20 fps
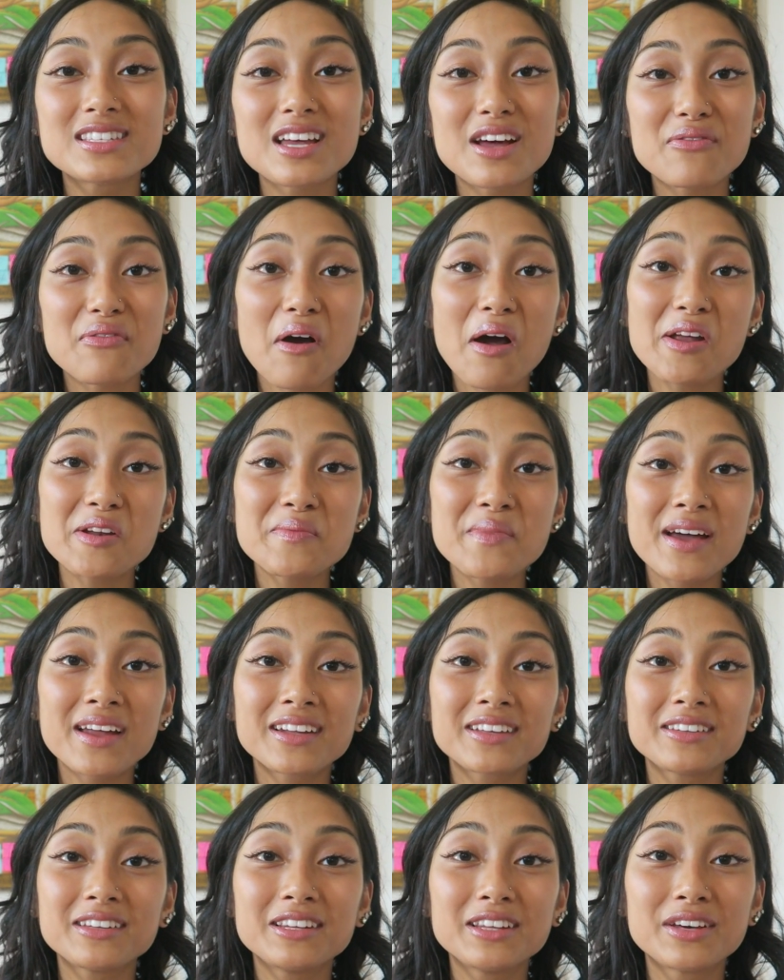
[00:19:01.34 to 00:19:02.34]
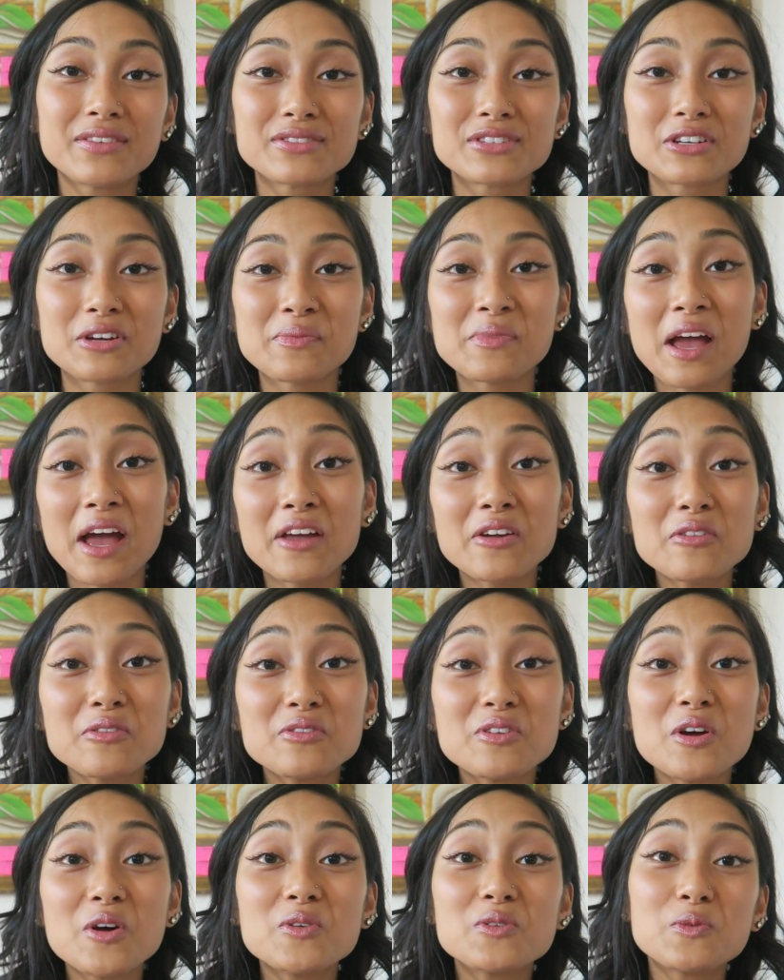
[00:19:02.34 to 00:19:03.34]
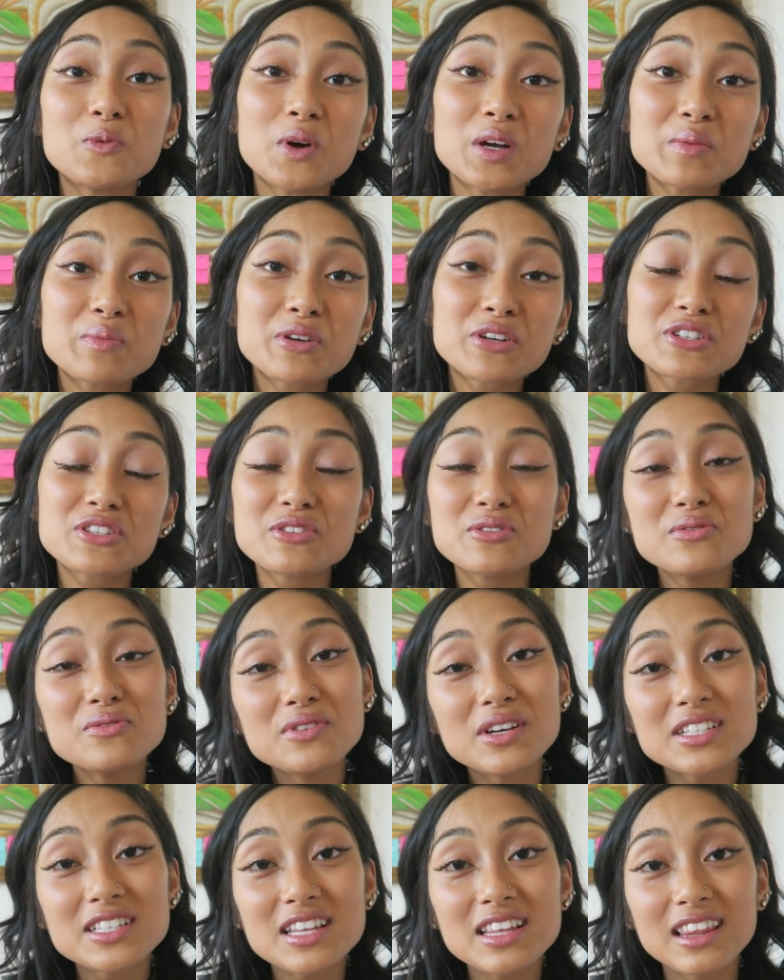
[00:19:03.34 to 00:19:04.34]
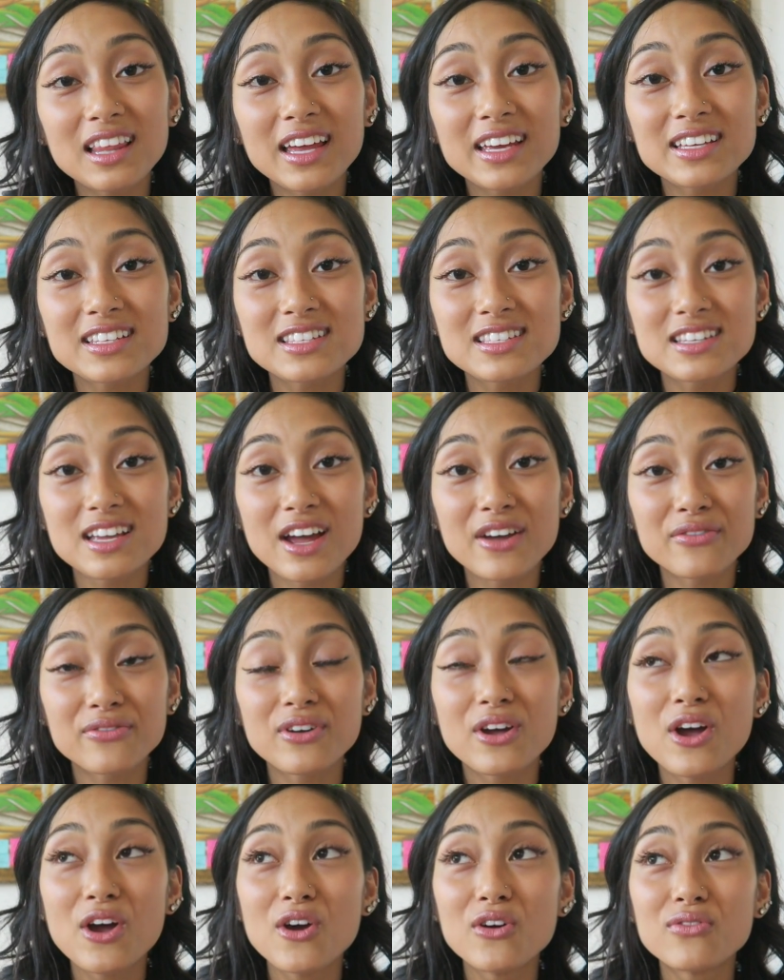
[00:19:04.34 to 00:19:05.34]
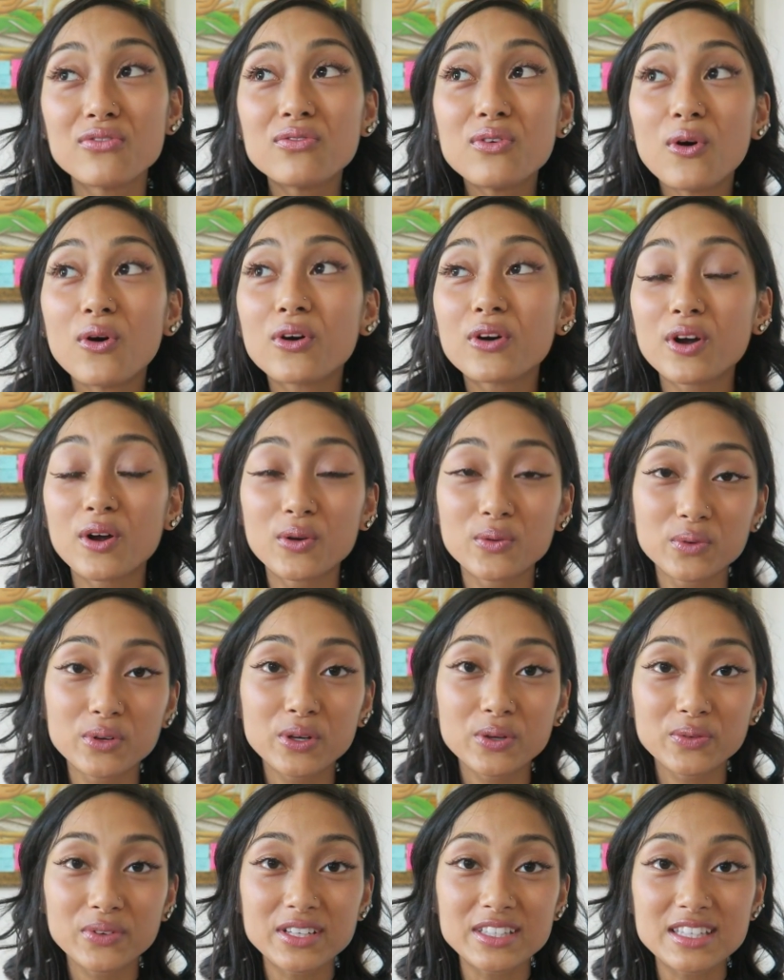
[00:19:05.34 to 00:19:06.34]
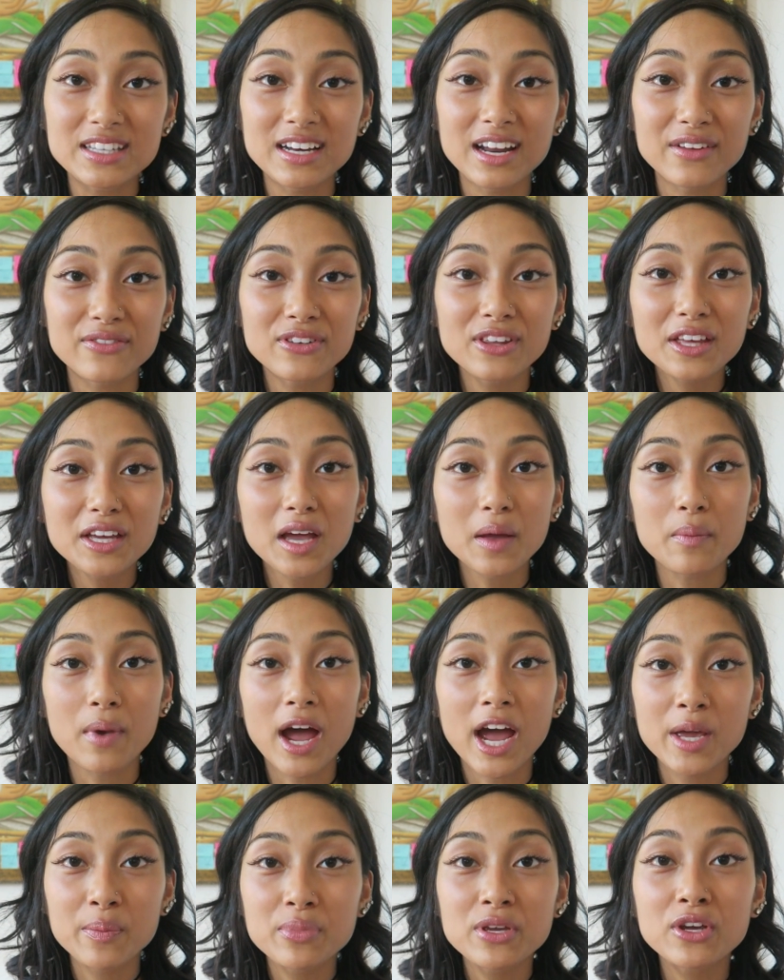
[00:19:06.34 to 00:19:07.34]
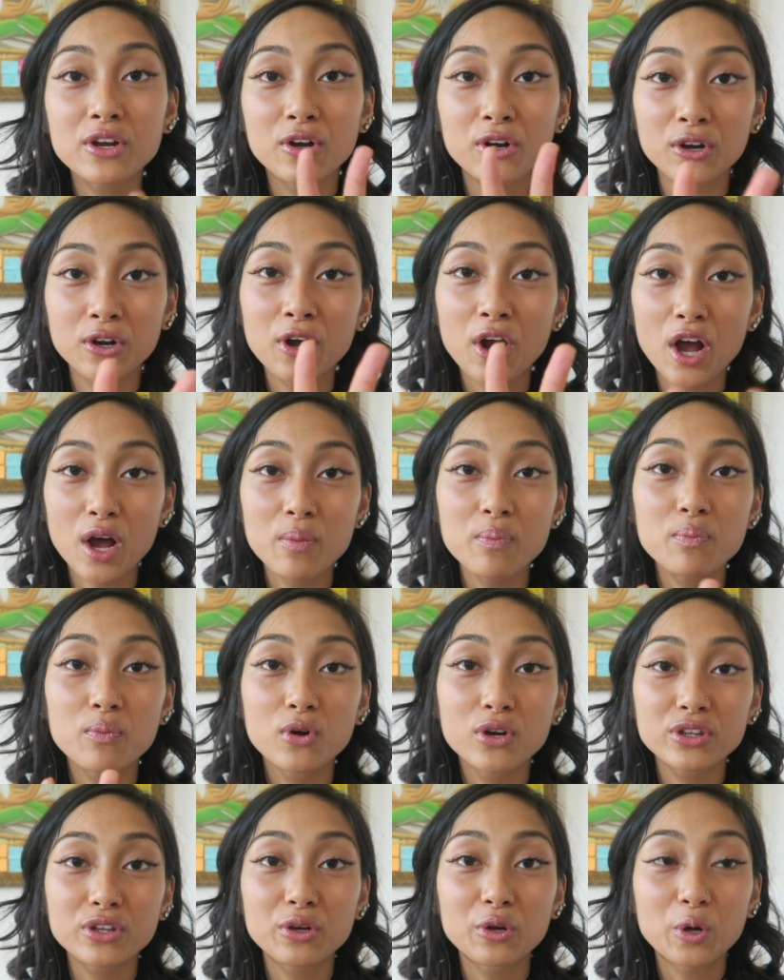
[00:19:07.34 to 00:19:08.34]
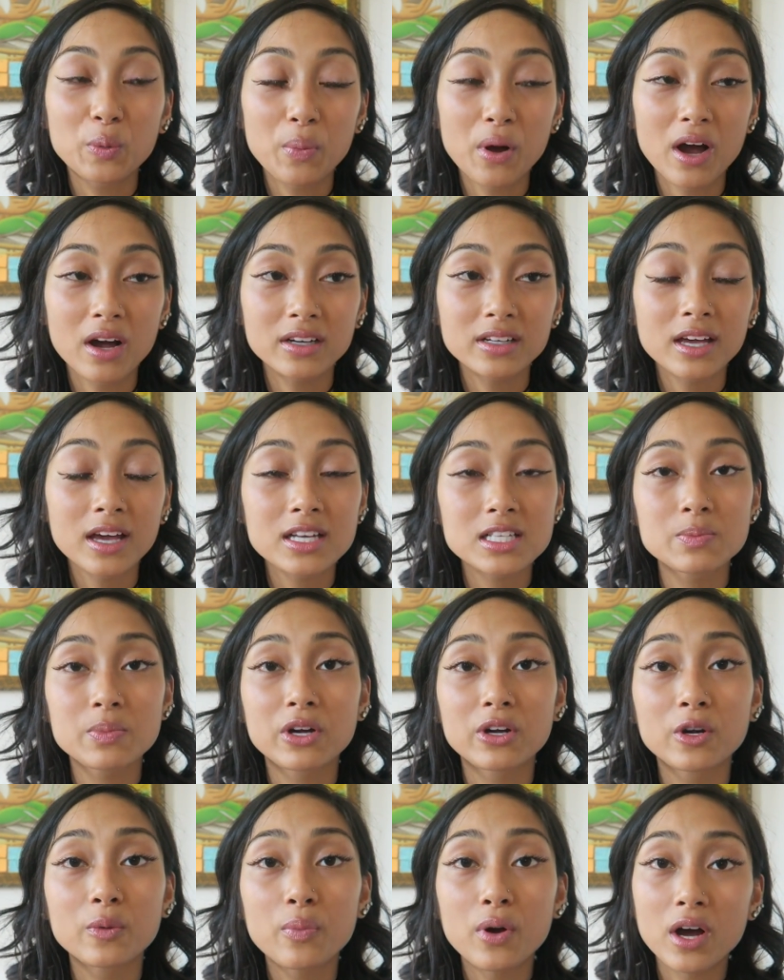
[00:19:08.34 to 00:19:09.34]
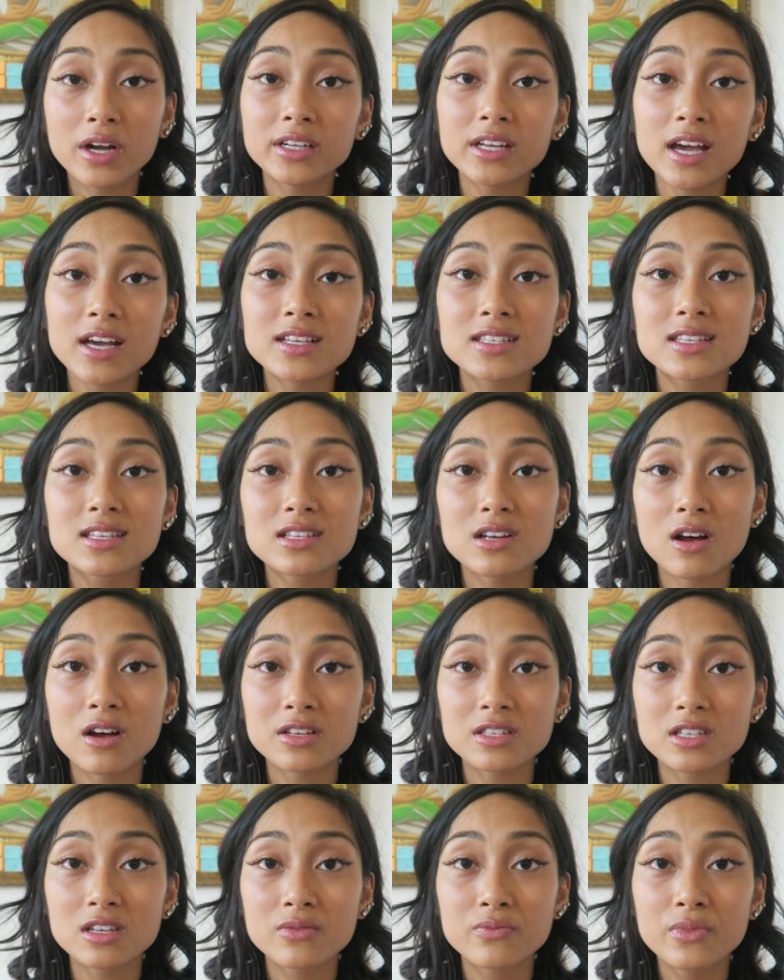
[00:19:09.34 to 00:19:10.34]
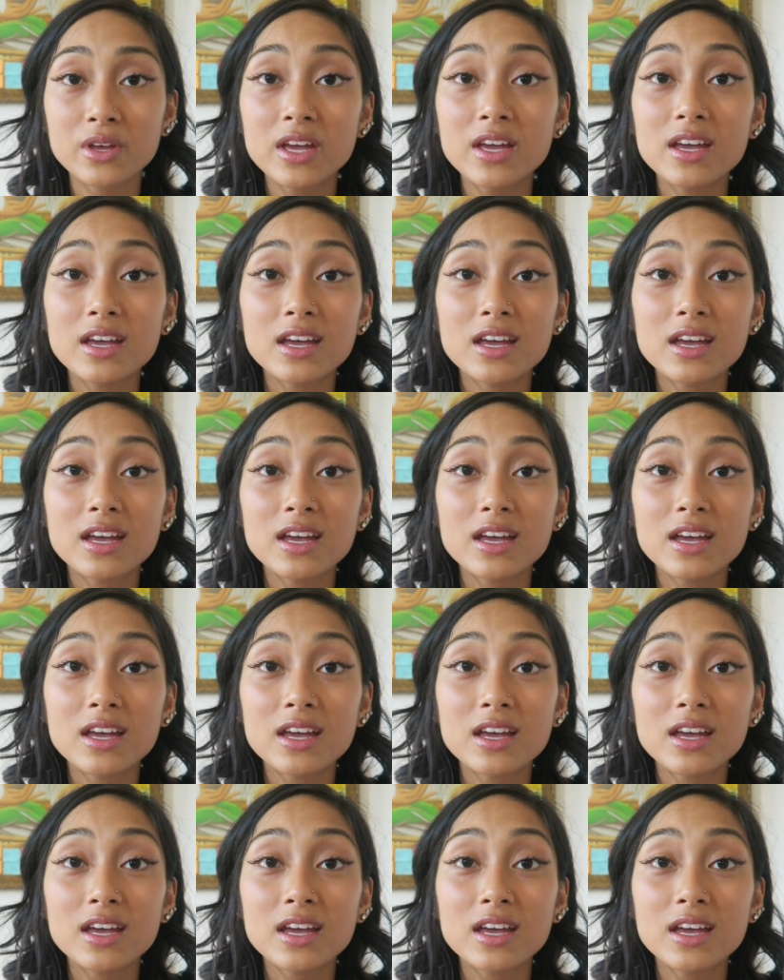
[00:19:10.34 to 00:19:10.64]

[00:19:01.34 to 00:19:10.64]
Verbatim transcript: Steph automatically loves her. I mean, I don't know one person who doesn't like Steph for a real reason. I feel like I'm hyping her up more than her podcast, but her podcast is awesome.